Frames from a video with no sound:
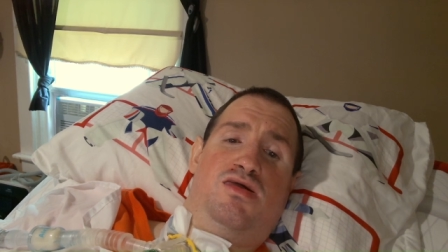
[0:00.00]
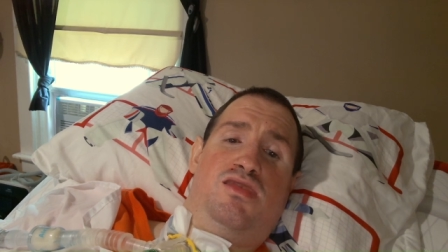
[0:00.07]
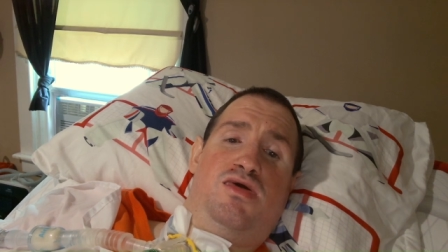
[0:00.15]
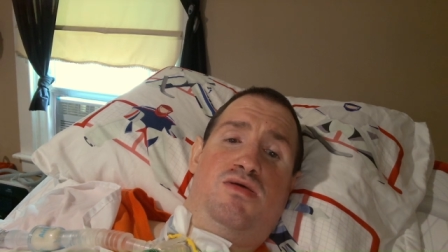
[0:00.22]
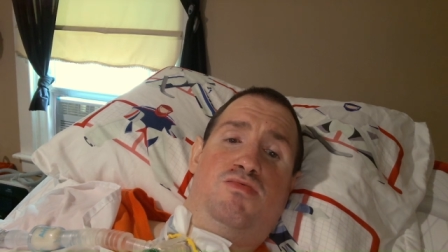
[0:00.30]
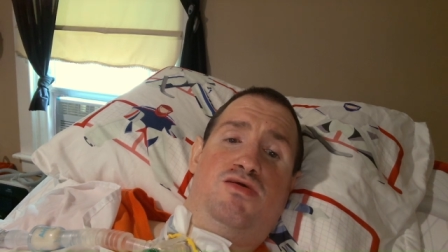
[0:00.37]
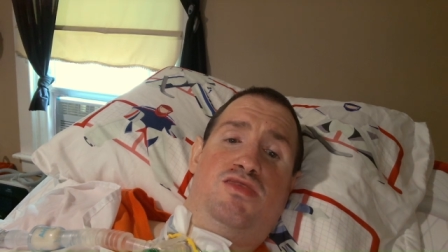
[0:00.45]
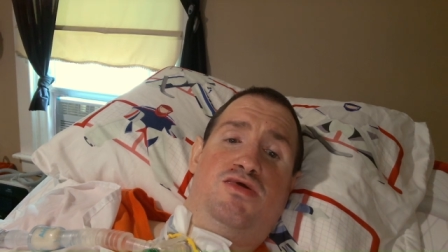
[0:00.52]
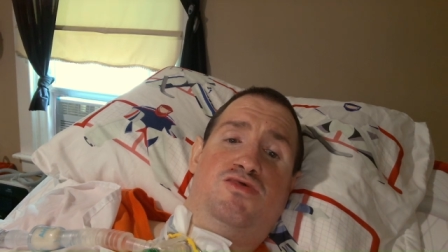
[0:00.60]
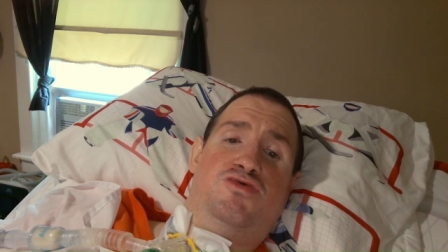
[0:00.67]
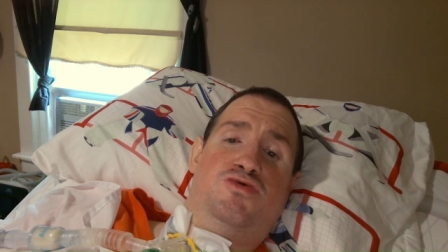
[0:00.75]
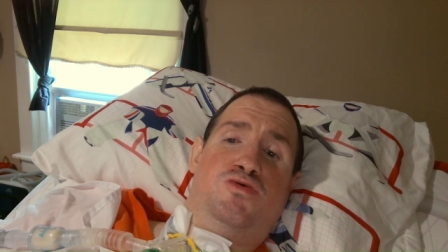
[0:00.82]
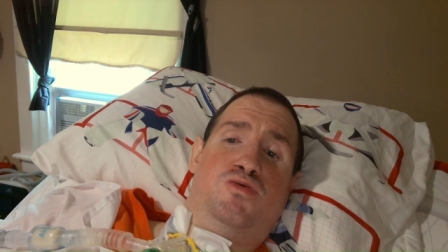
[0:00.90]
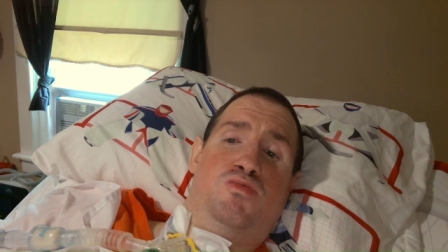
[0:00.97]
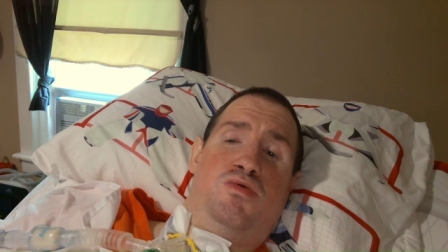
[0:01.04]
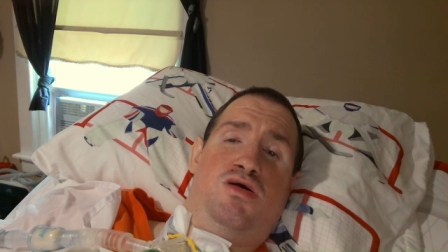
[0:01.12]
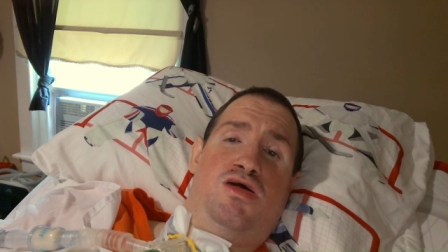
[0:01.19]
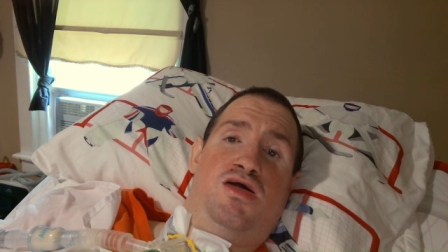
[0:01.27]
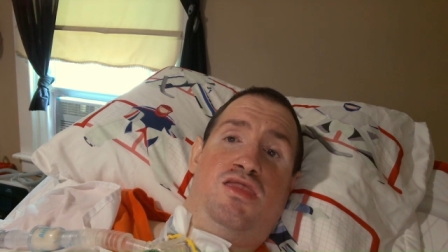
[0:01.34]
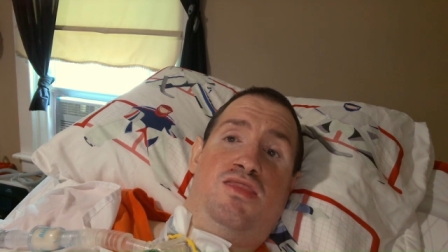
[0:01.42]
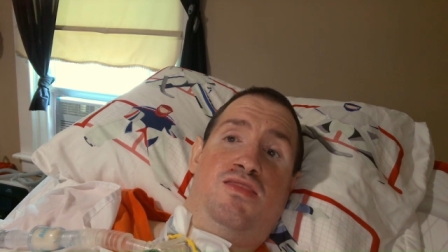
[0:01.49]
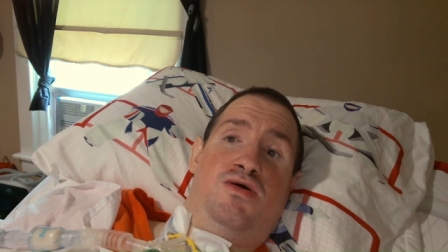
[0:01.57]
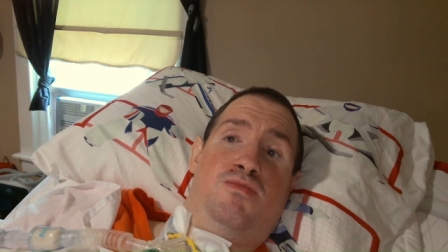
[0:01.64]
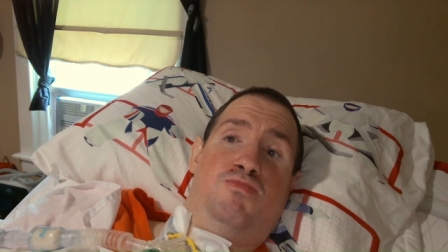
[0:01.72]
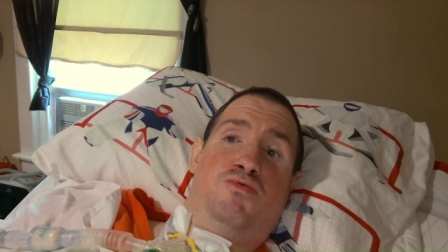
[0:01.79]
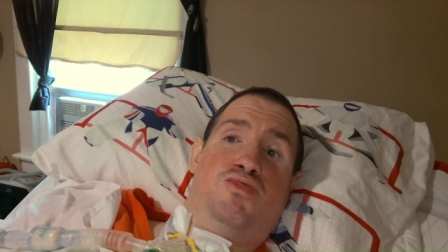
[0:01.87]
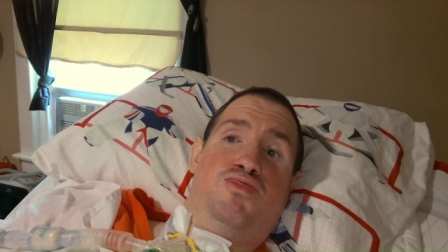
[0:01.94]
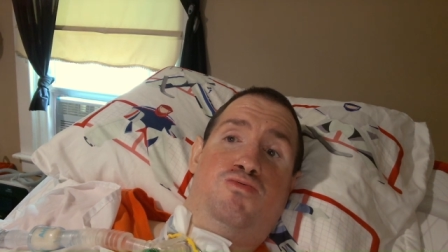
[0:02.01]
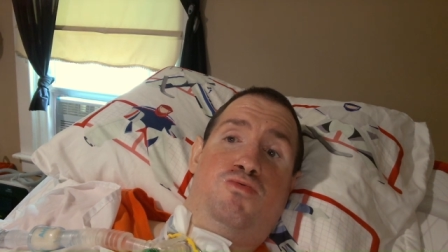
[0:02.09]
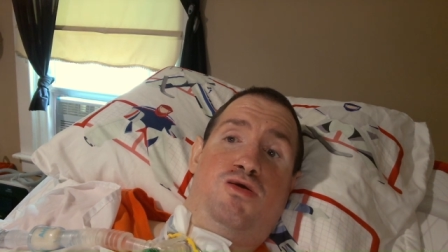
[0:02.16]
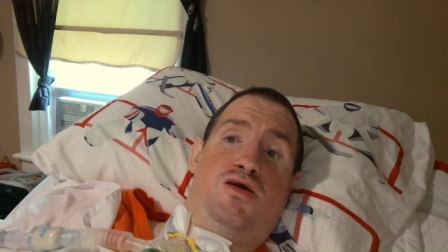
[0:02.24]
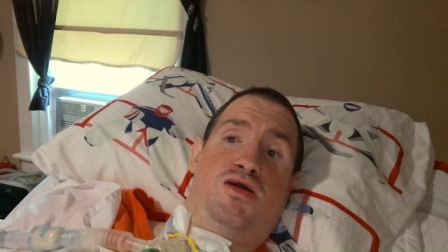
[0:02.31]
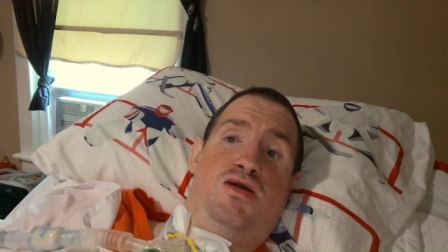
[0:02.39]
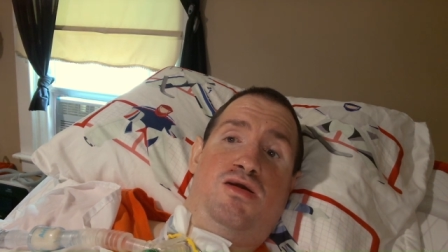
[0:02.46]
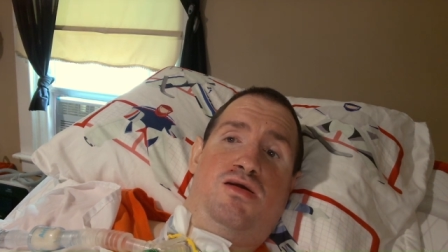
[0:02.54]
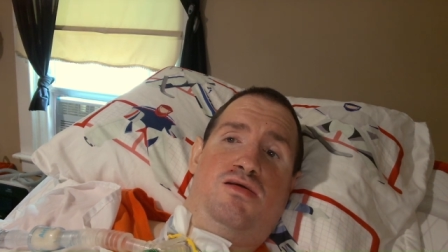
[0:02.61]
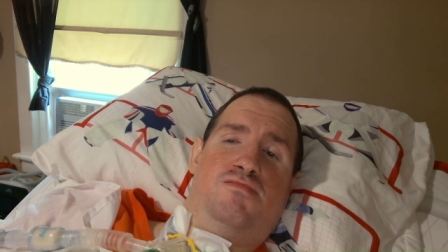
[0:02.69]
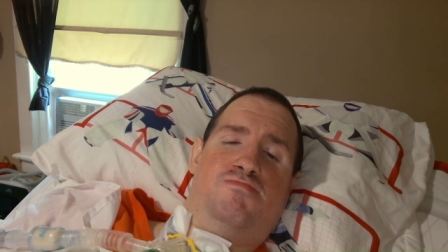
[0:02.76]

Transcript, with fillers: Now we get into number three.